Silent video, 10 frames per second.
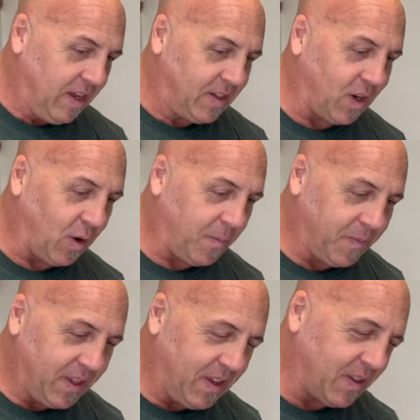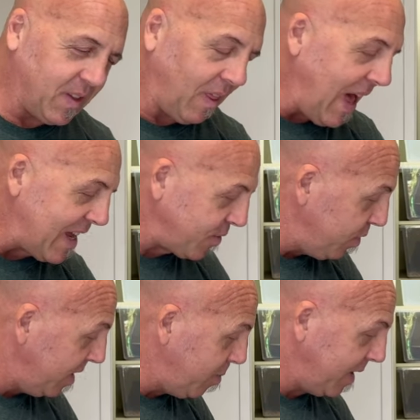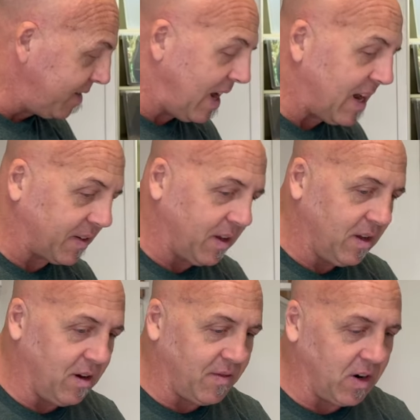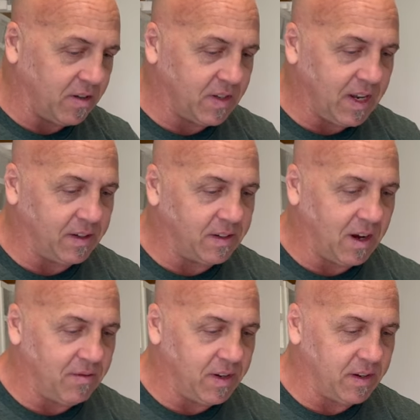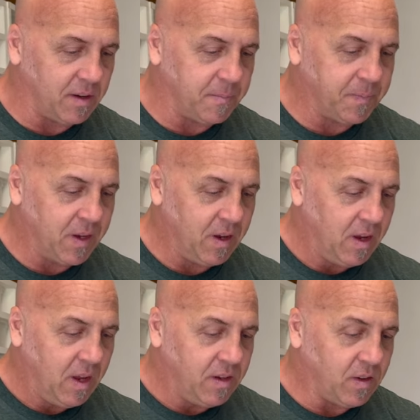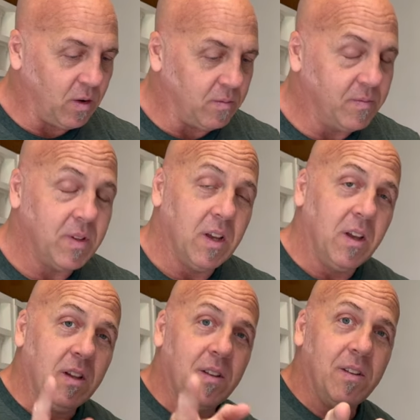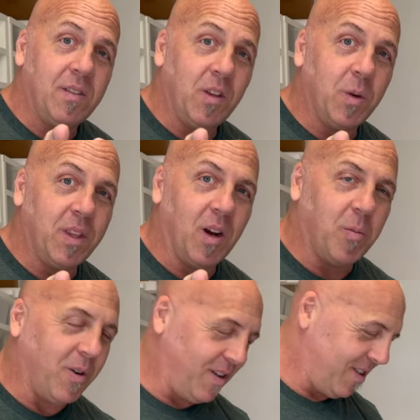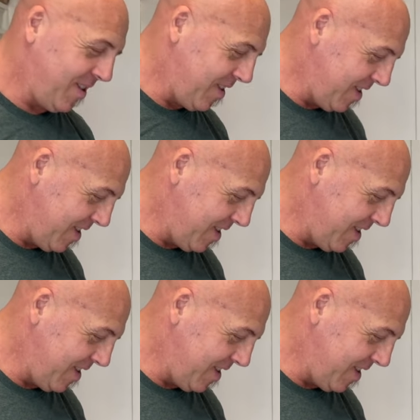So this is the last really big task of our stateside visit. So see you at the airport.